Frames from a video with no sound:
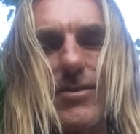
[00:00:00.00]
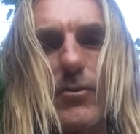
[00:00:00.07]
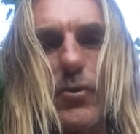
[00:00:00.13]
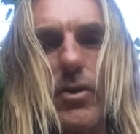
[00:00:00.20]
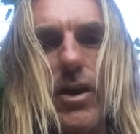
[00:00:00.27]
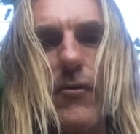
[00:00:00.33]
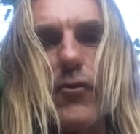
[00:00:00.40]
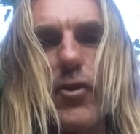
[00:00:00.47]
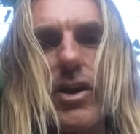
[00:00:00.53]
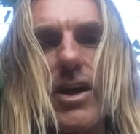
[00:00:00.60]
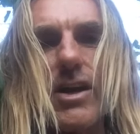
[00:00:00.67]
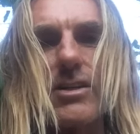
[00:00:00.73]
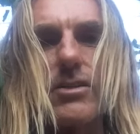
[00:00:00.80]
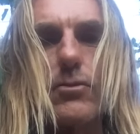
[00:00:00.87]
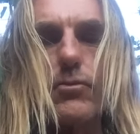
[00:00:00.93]
whatever it
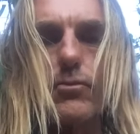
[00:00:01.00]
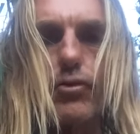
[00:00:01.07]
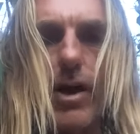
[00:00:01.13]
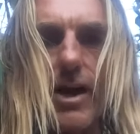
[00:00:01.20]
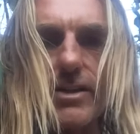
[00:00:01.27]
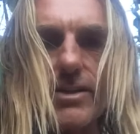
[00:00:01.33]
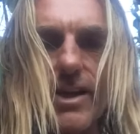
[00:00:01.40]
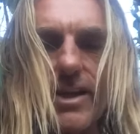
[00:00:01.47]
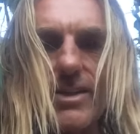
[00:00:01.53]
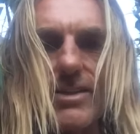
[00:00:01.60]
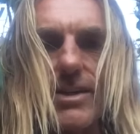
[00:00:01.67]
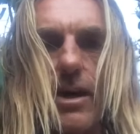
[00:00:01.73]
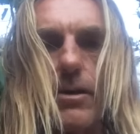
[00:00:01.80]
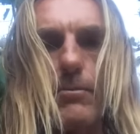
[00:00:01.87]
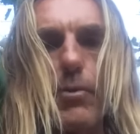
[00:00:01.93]
is, practicing
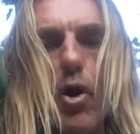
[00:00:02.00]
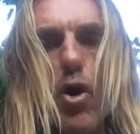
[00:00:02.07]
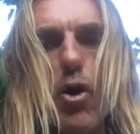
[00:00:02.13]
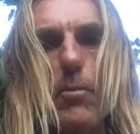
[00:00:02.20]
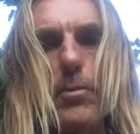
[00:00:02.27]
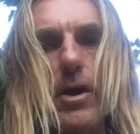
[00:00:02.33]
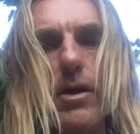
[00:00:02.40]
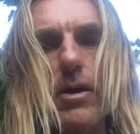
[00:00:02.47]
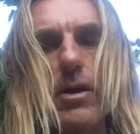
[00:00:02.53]
Sun Pop,